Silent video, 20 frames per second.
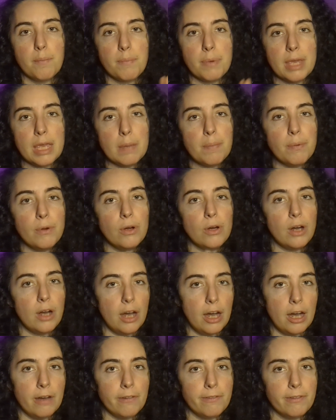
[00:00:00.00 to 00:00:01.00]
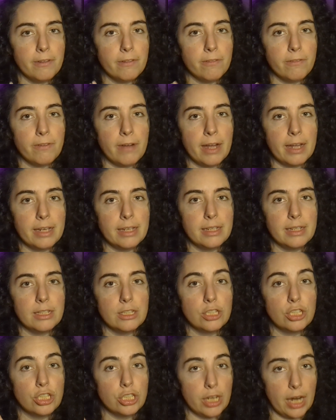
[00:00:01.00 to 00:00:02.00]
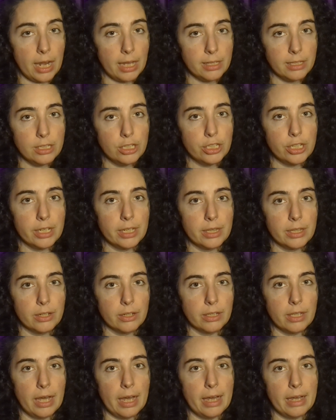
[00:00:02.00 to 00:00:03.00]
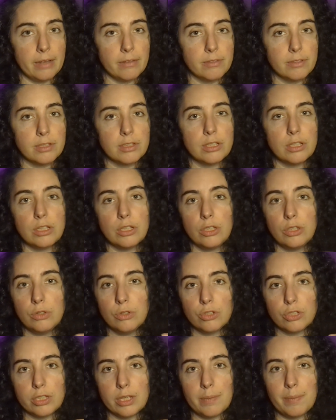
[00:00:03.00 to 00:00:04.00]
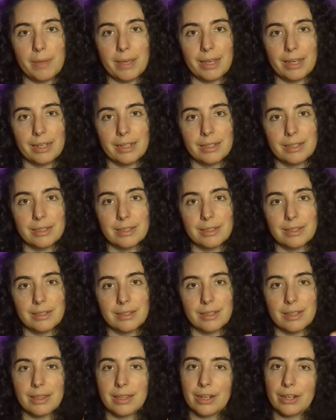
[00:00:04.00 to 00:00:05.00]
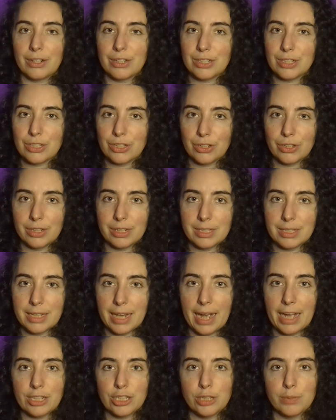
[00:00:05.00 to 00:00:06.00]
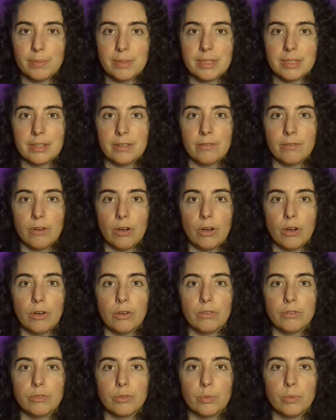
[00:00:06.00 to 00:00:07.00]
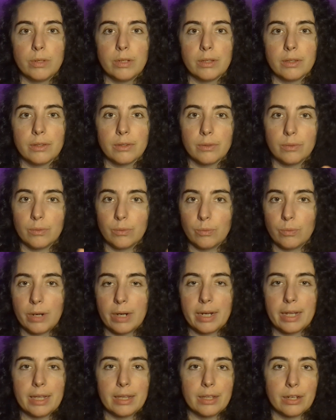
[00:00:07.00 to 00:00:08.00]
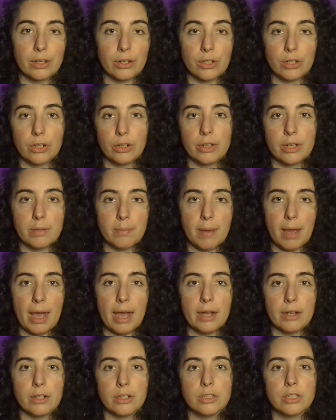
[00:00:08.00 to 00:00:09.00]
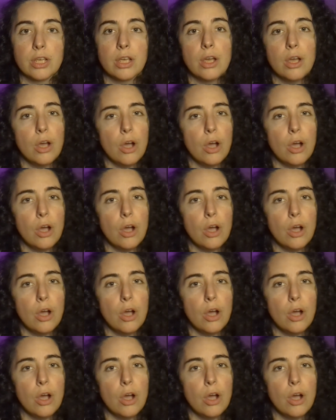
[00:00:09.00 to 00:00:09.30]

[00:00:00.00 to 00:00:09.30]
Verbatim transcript: people often find it challenging in their lives, usually because there is certain attachments involved with running their current patterns,